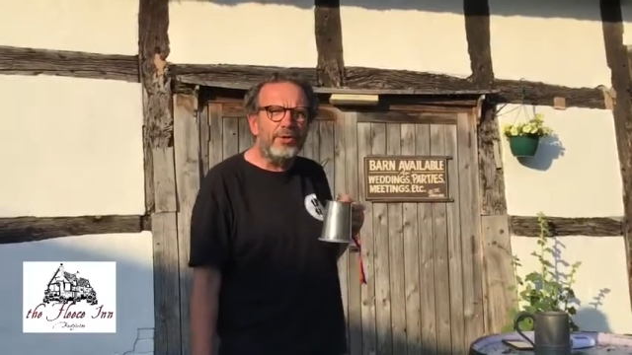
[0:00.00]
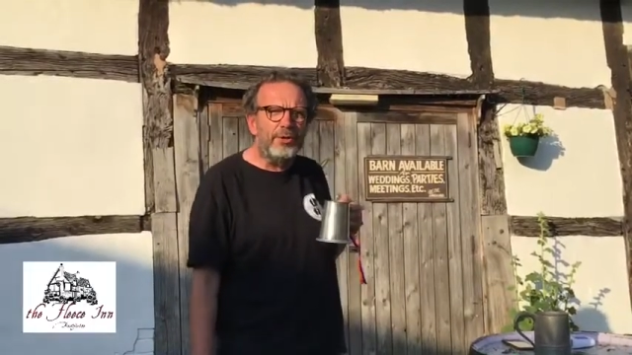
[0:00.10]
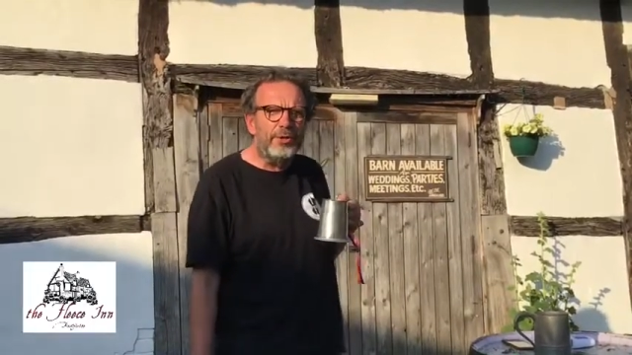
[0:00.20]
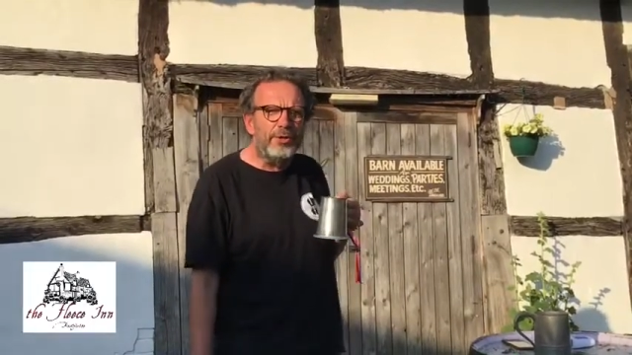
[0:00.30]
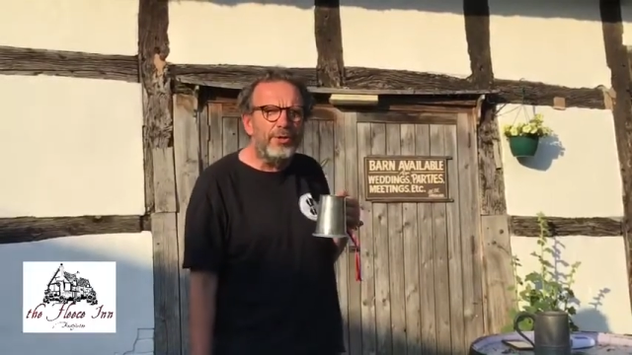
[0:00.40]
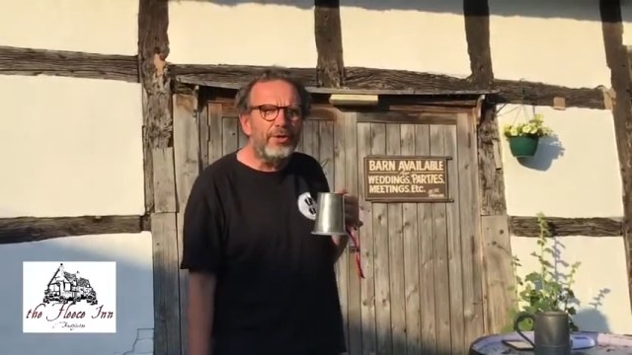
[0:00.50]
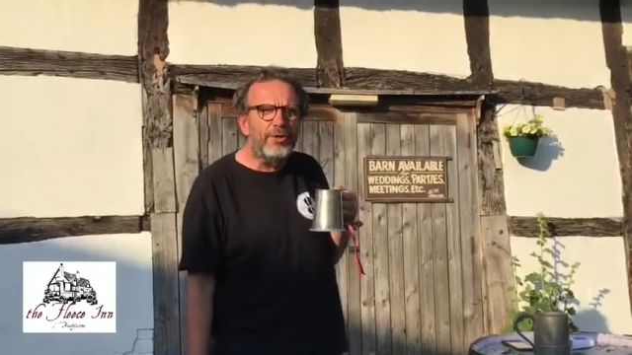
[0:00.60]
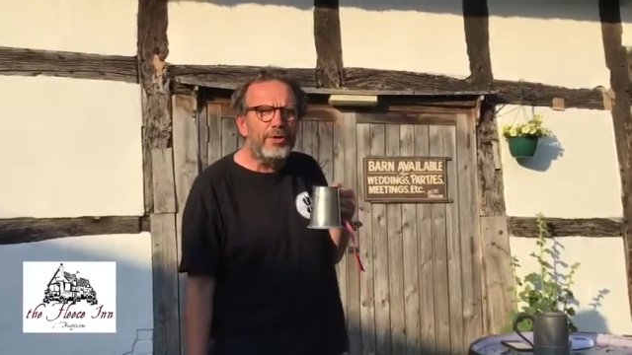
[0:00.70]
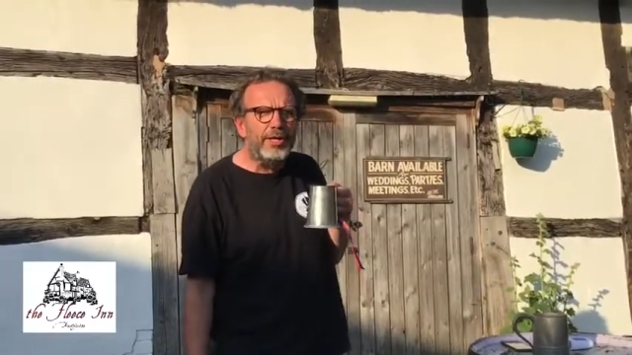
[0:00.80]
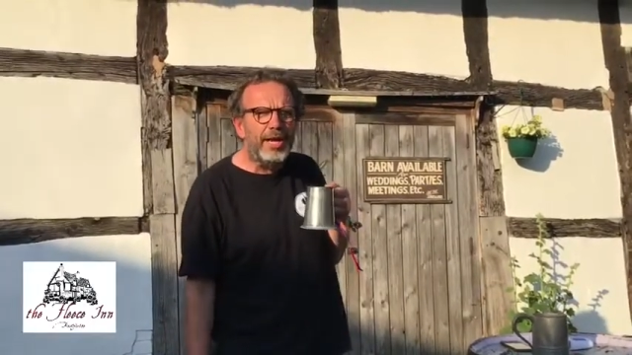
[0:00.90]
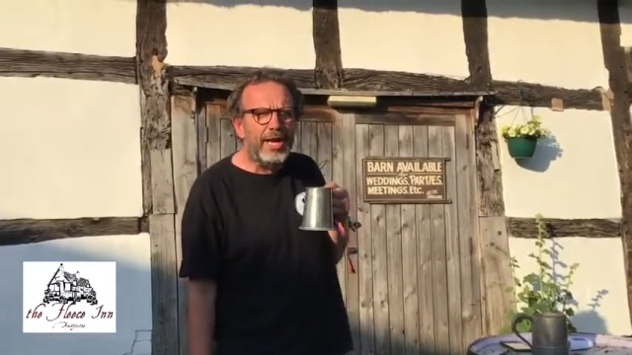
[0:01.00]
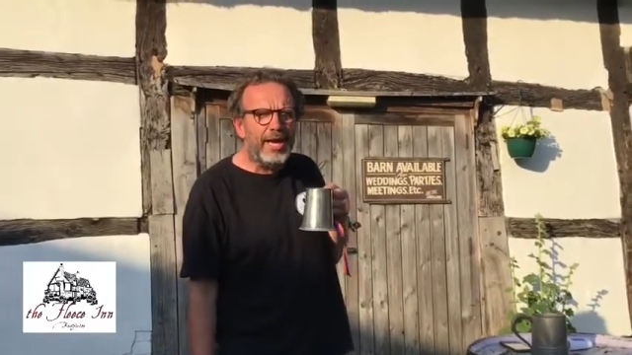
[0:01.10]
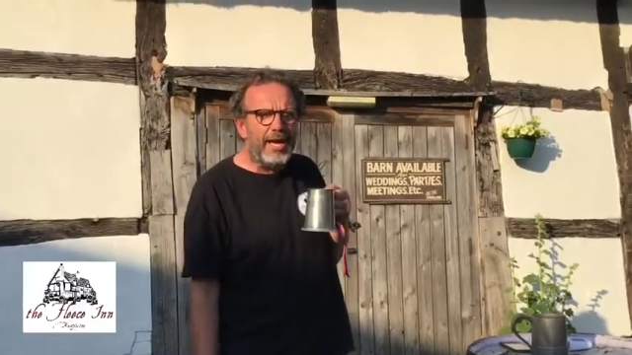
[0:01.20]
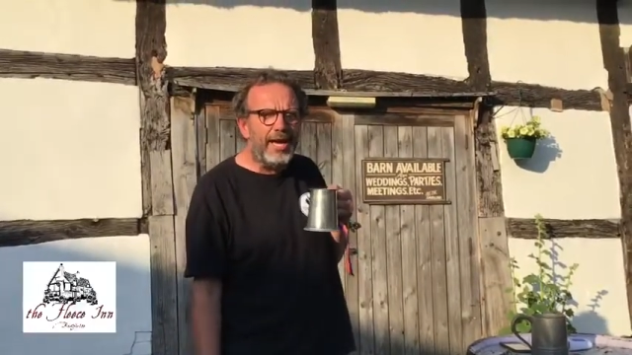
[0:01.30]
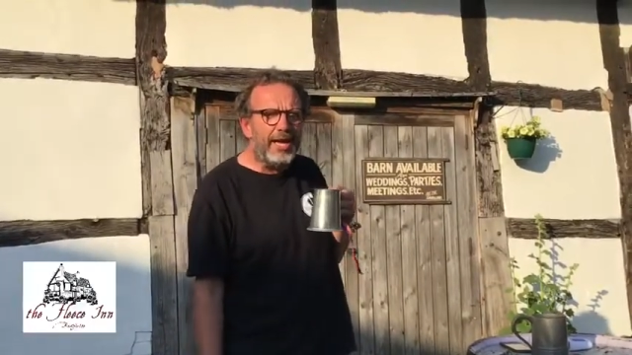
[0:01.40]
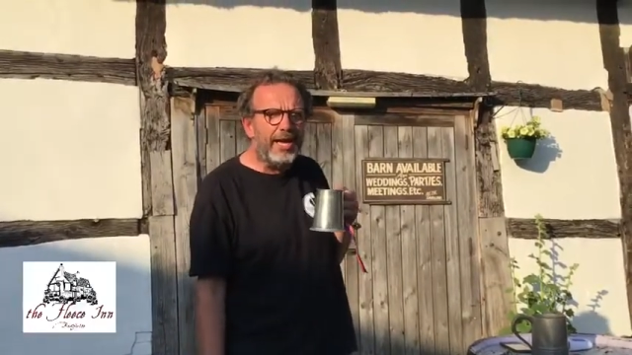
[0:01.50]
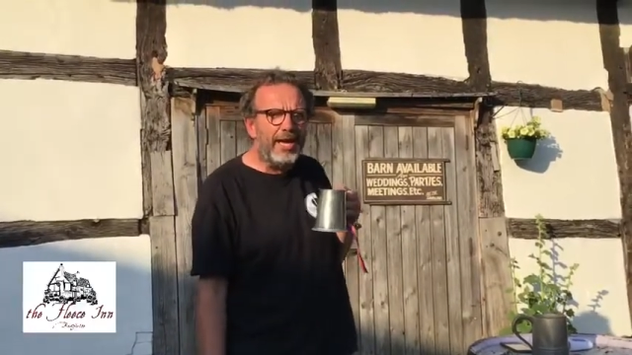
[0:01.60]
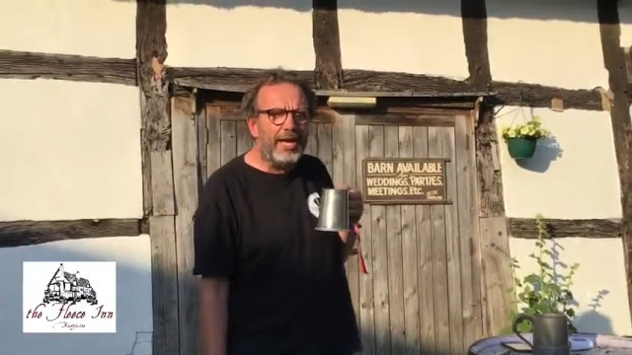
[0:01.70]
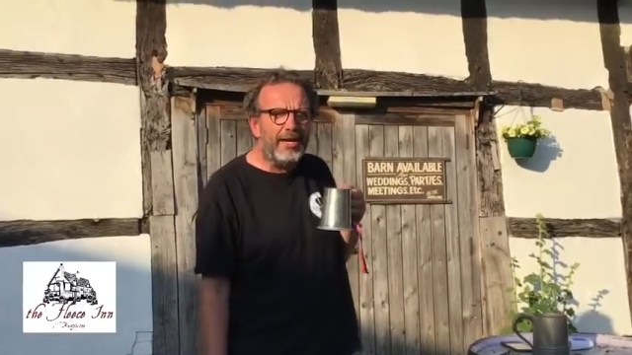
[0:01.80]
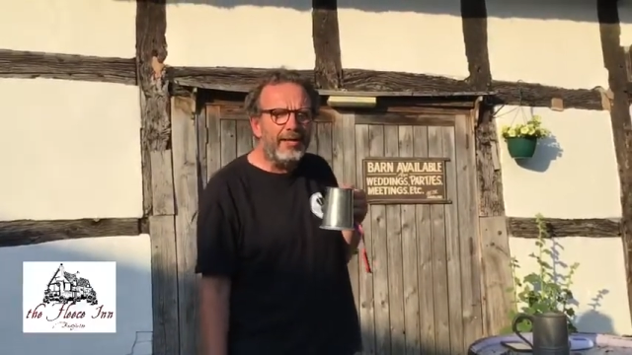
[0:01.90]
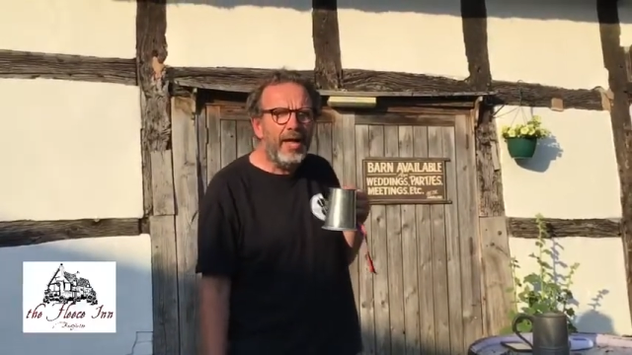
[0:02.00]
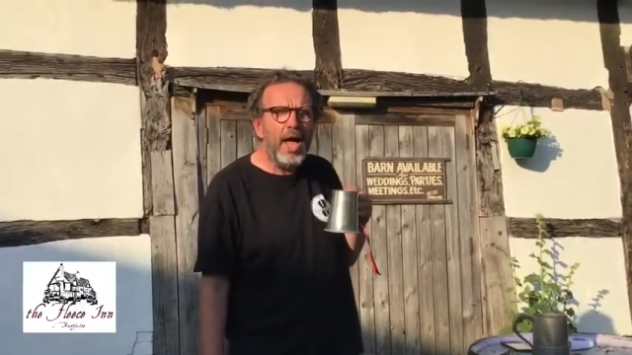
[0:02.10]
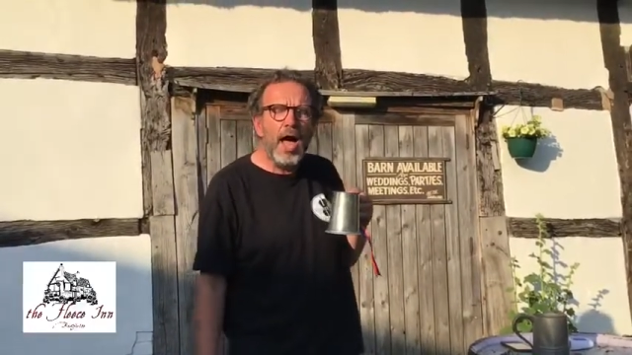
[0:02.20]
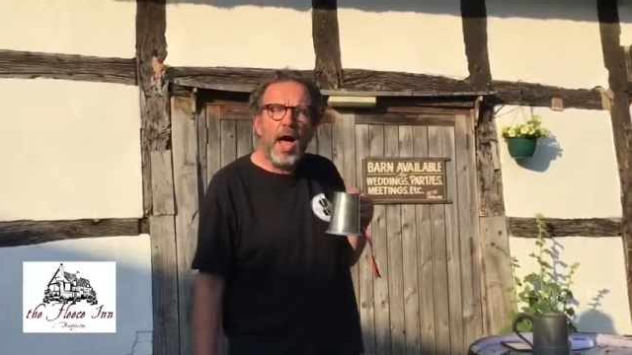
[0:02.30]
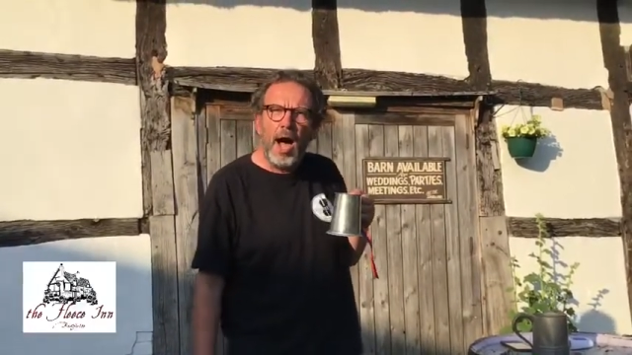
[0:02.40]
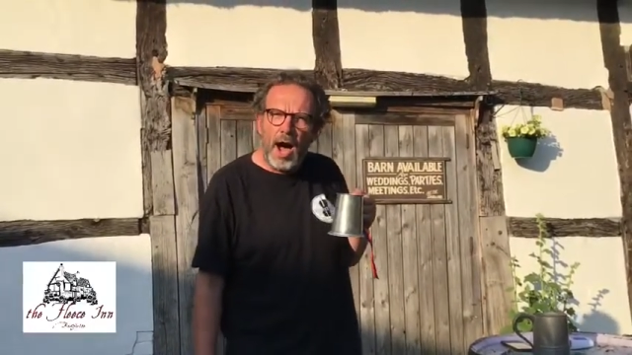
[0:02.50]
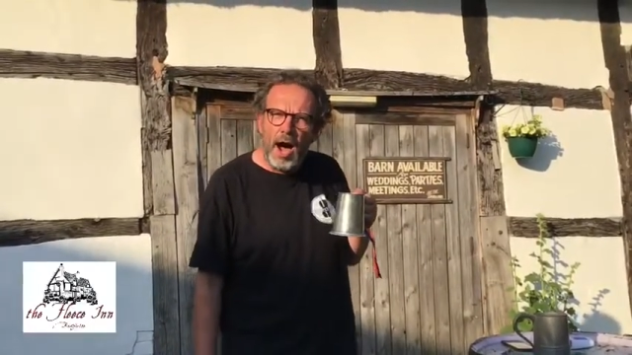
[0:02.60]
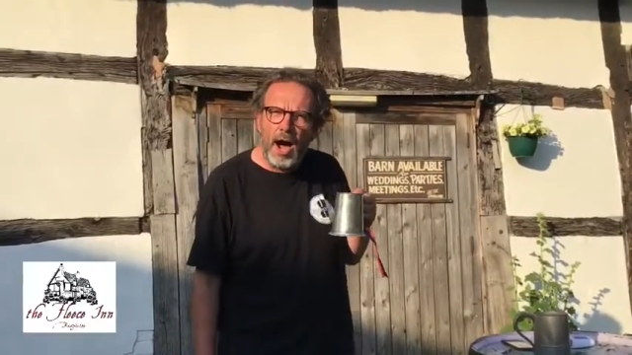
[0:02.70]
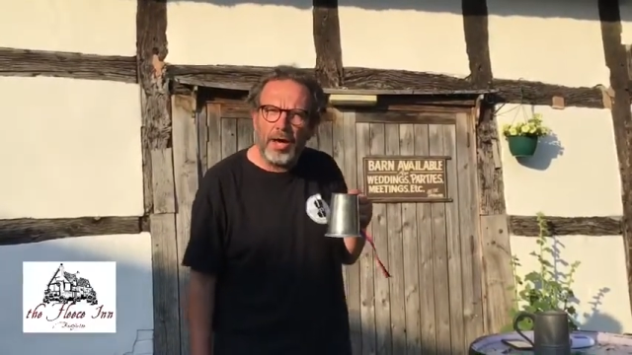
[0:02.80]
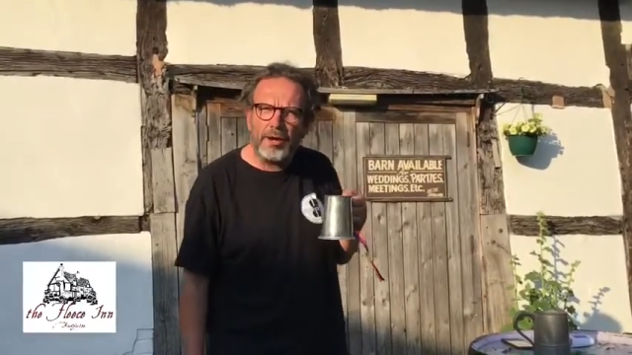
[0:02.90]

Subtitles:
good ale. Our